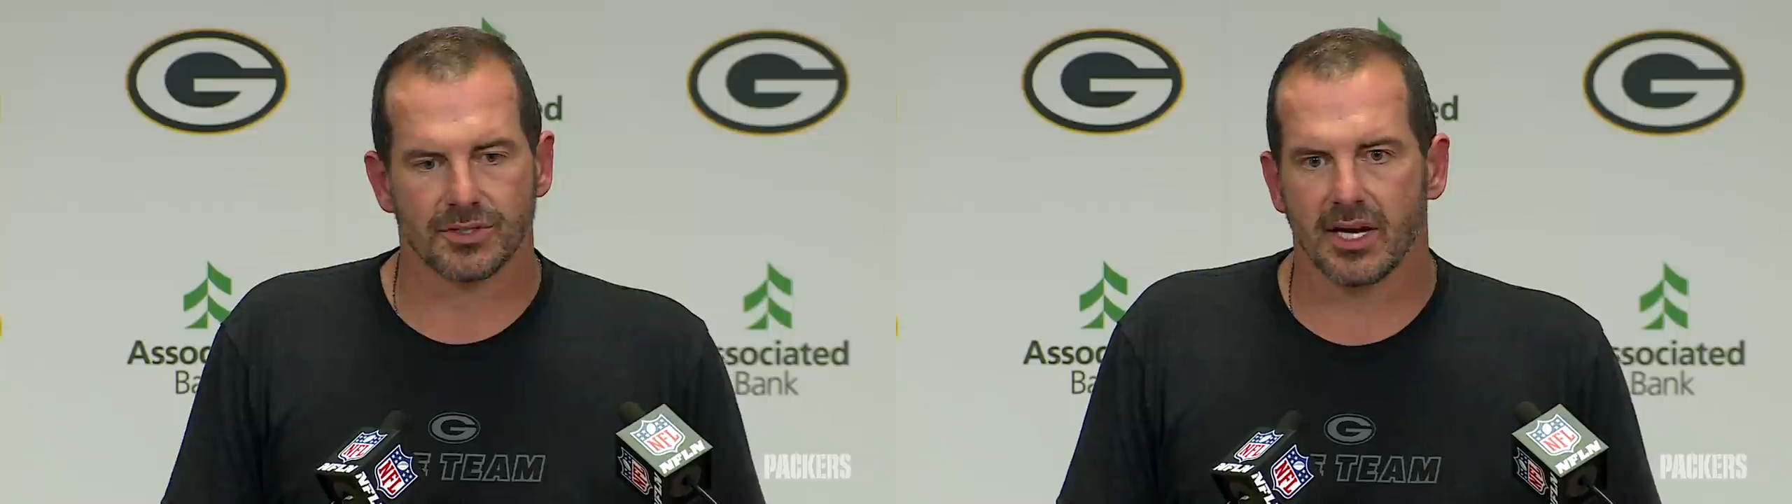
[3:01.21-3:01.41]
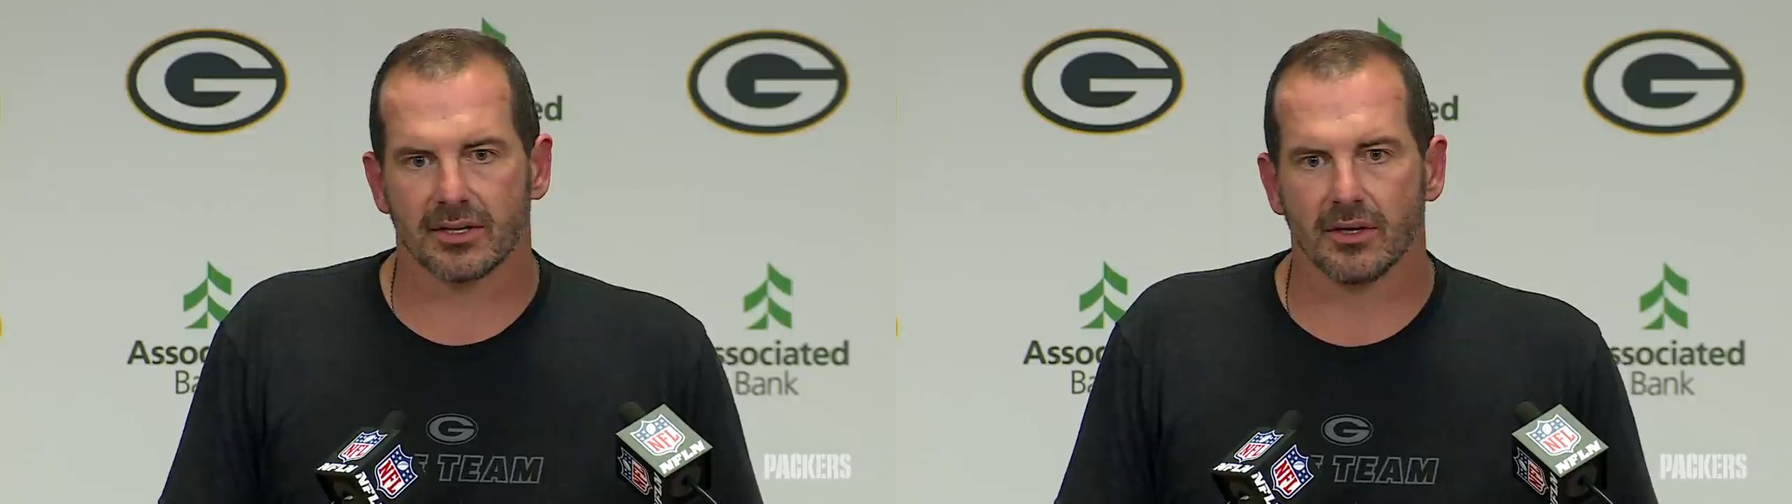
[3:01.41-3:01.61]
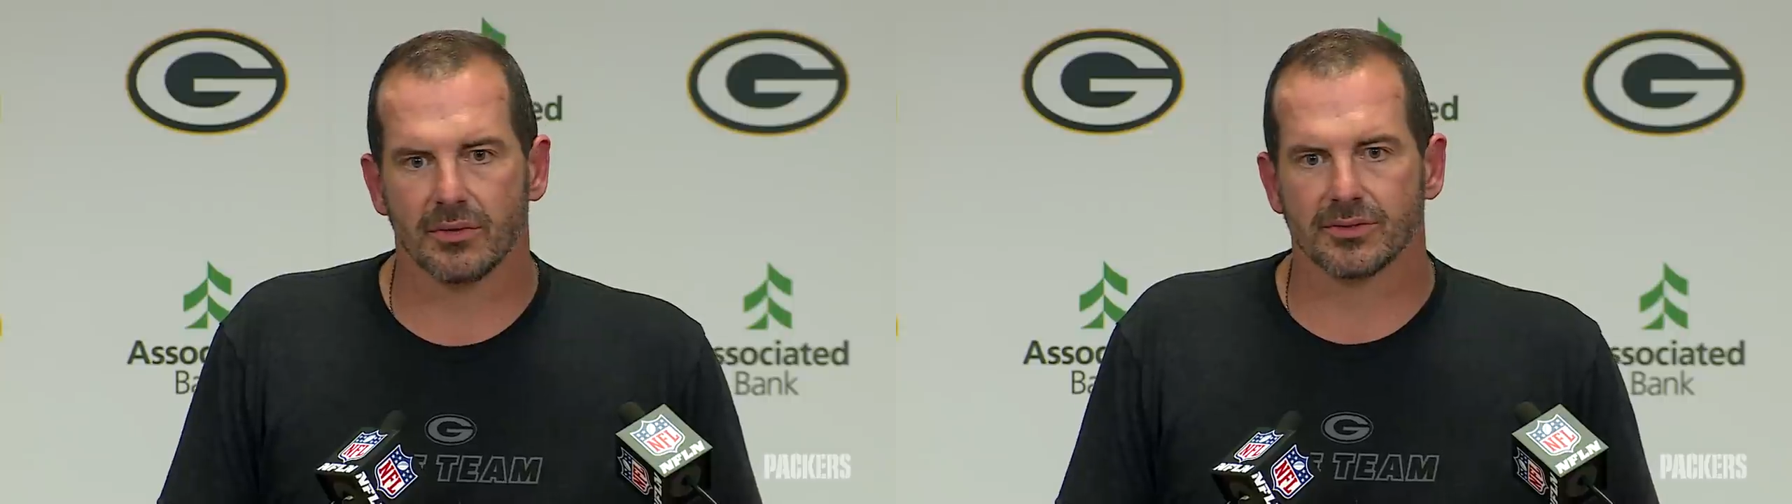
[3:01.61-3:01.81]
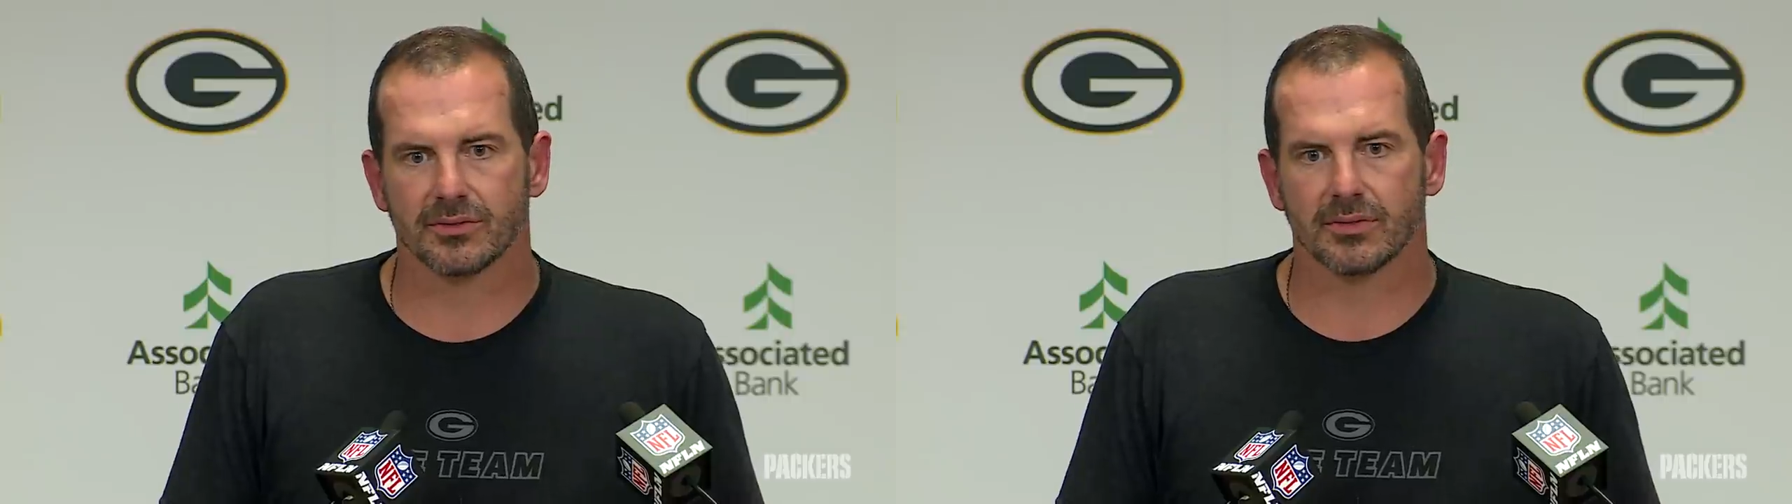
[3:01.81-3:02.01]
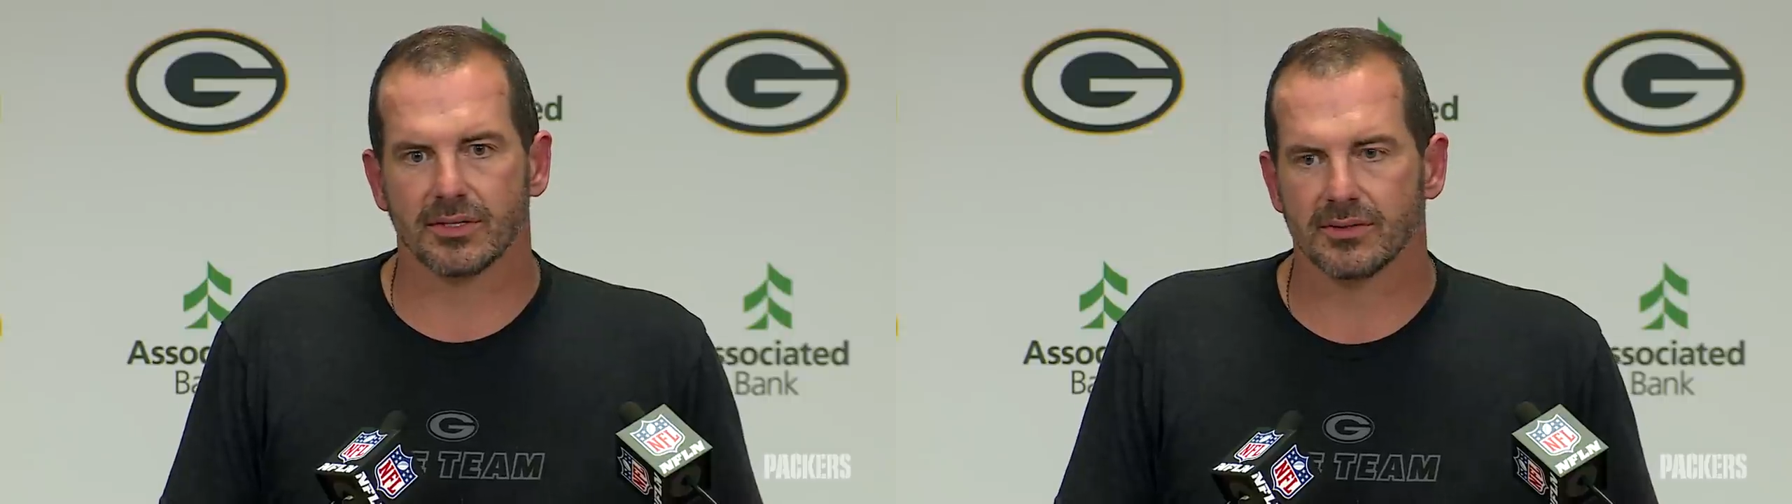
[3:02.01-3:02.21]
just see how it goes
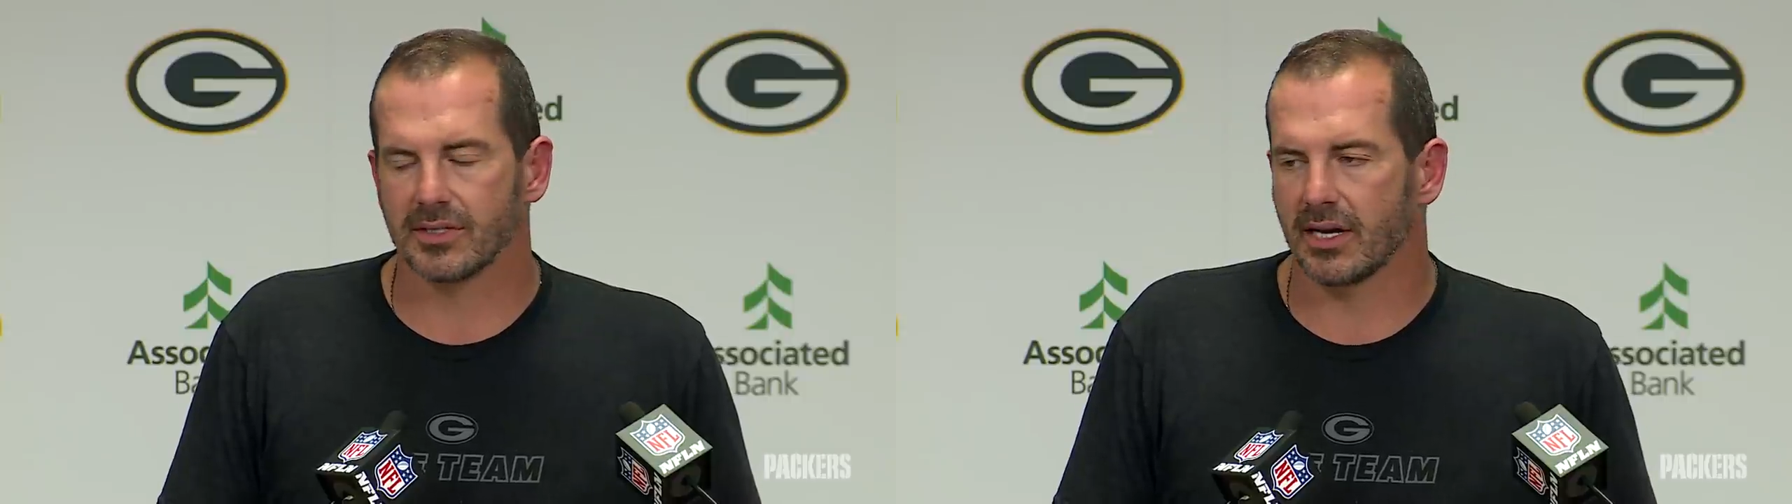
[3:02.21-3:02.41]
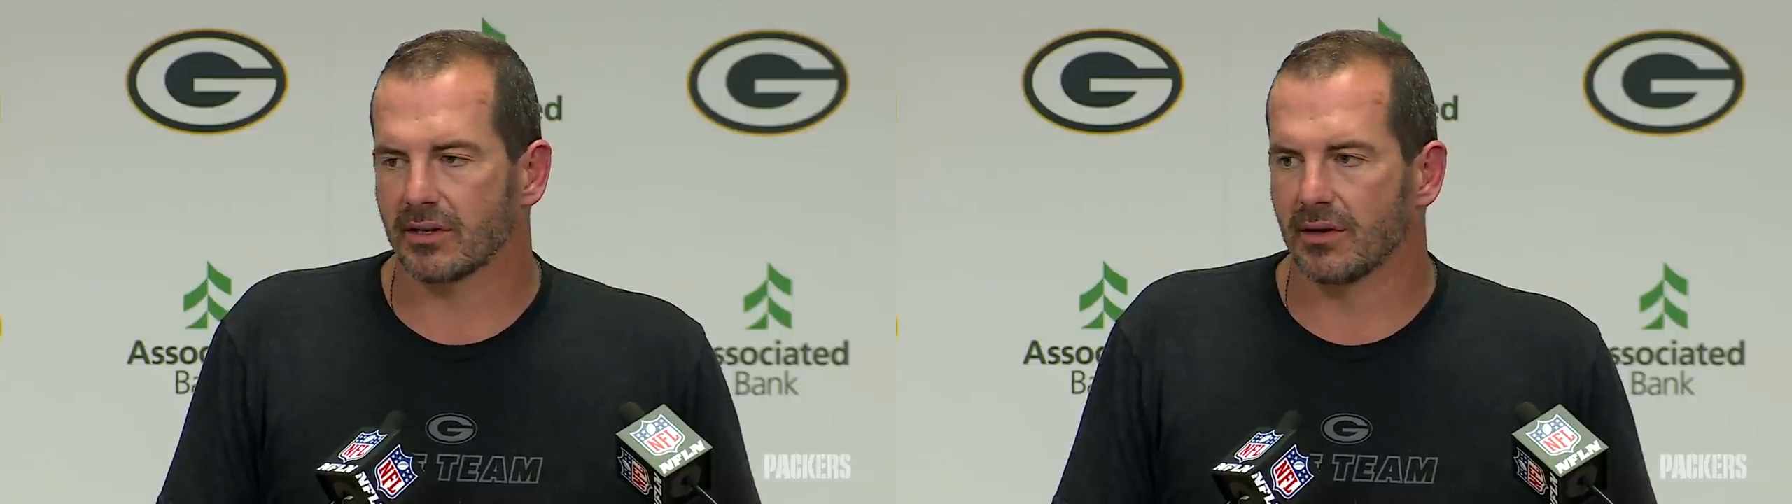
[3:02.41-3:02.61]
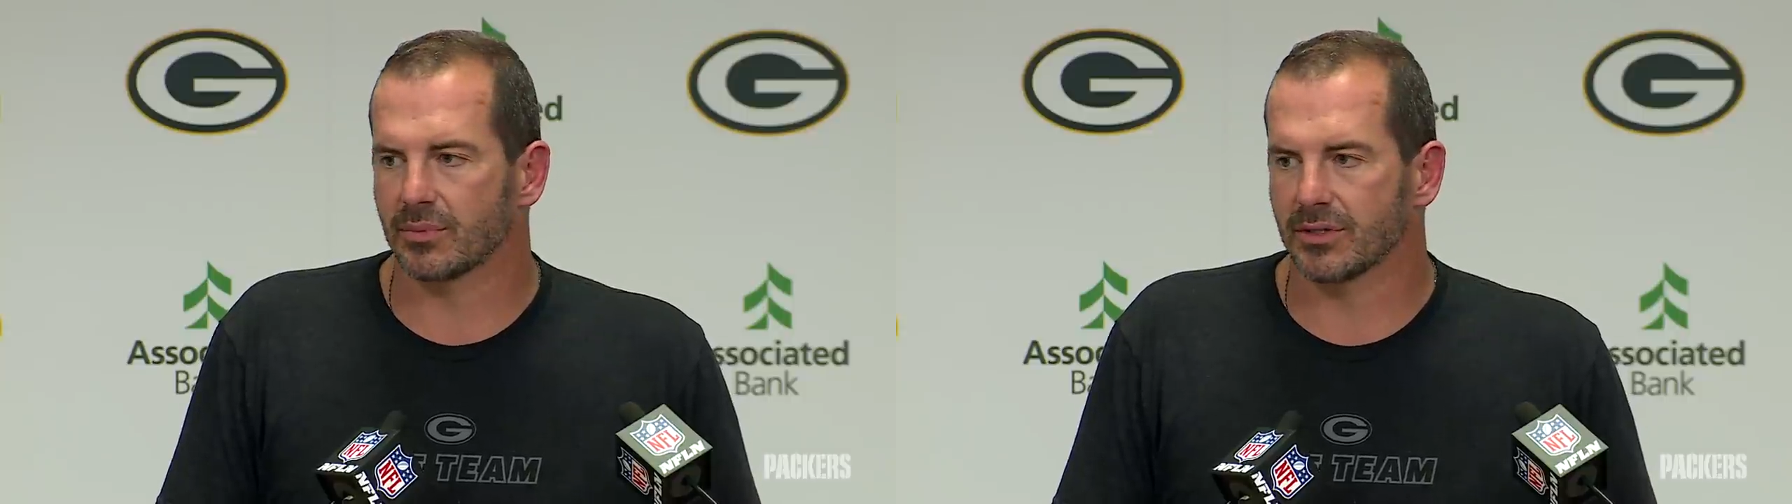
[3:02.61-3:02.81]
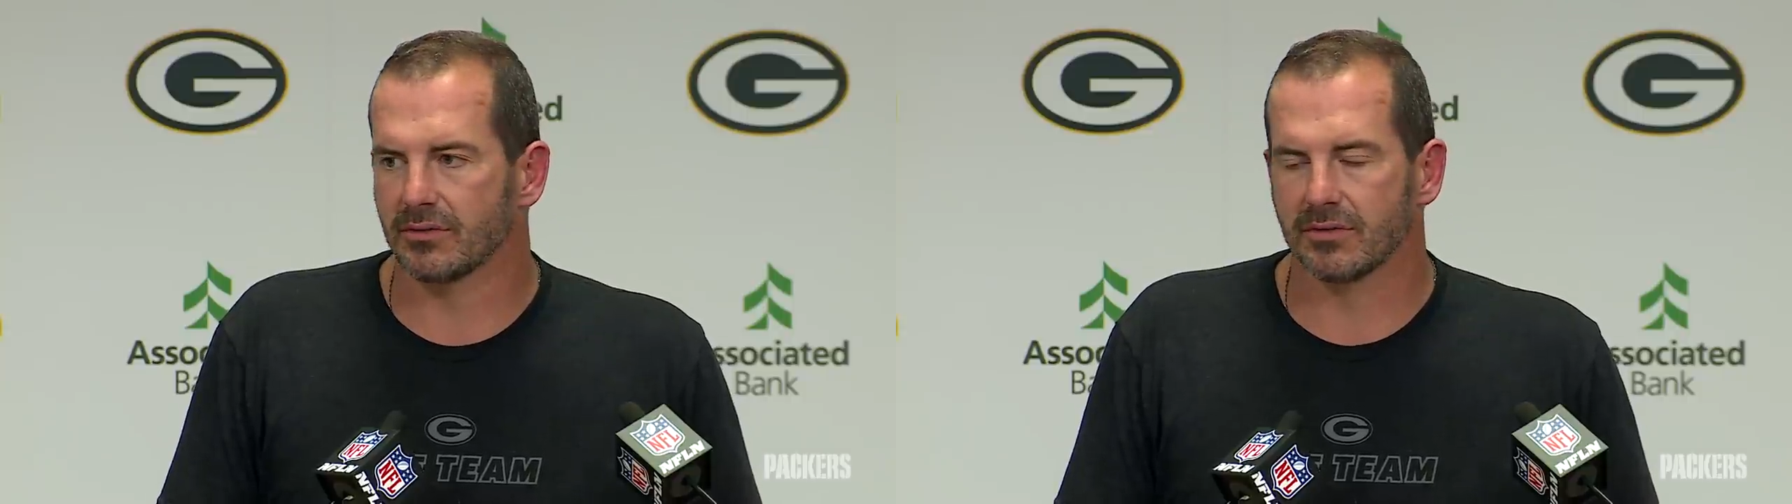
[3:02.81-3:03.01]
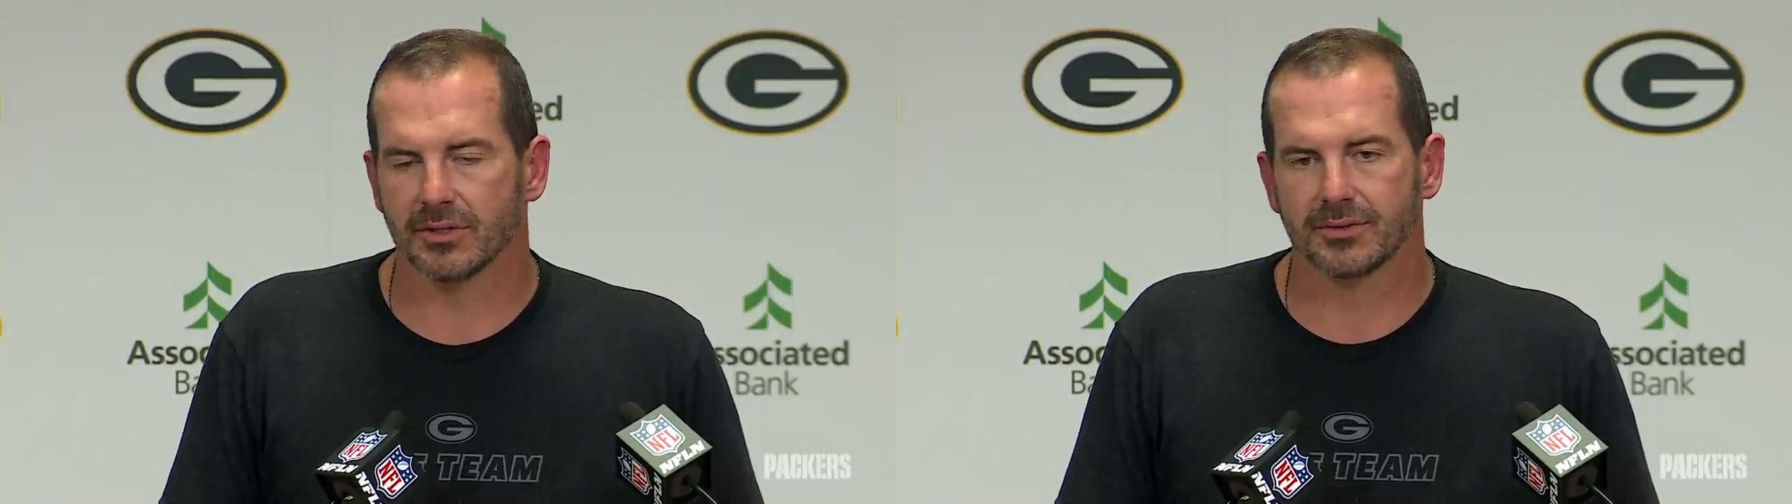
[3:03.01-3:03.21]
and, and see how comfortable he
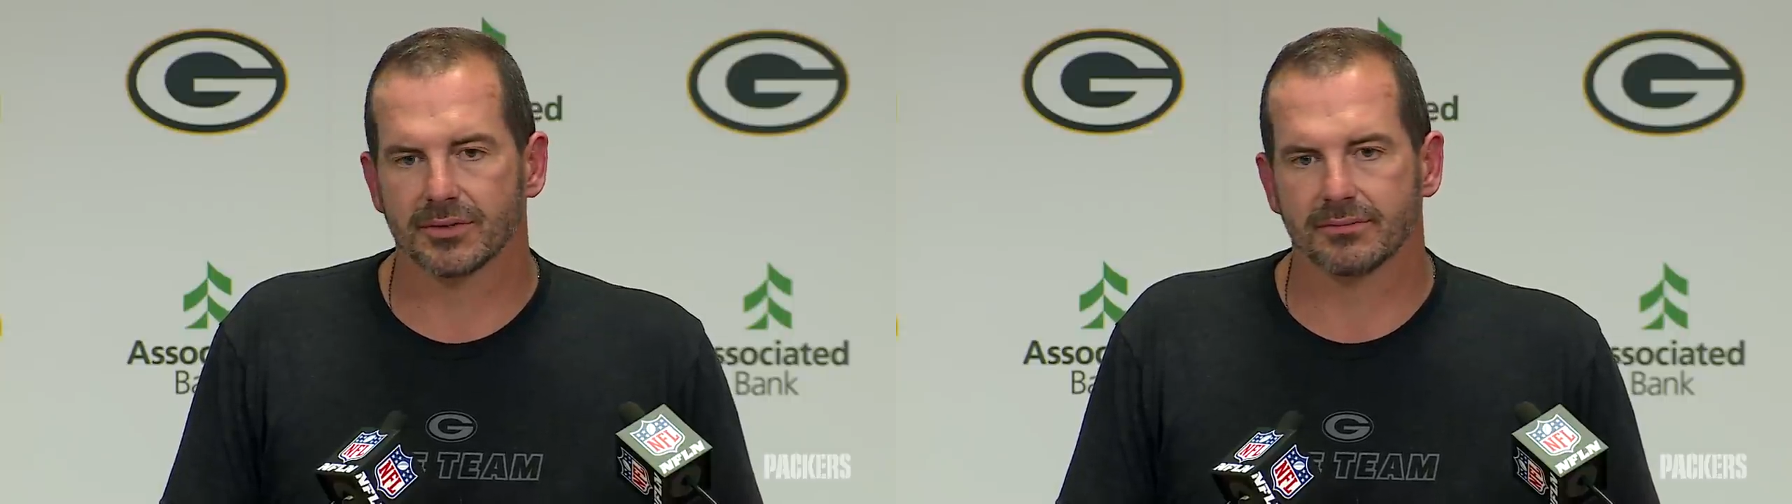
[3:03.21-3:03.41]
feels,